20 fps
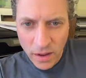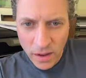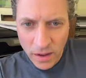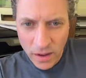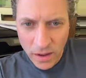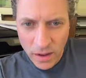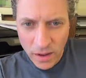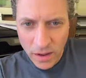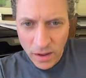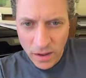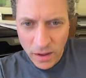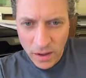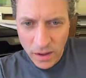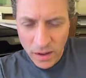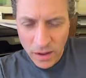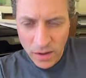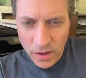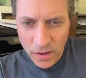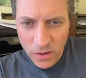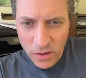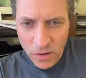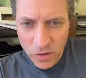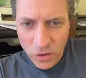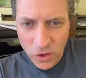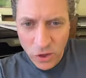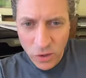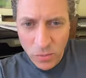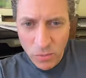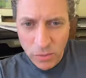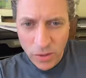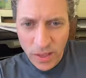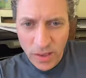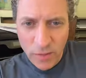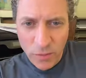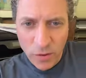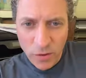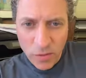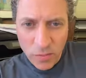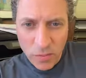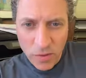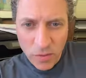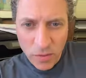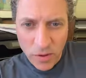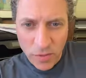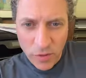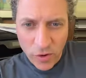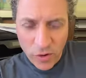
Do you believe Will Smith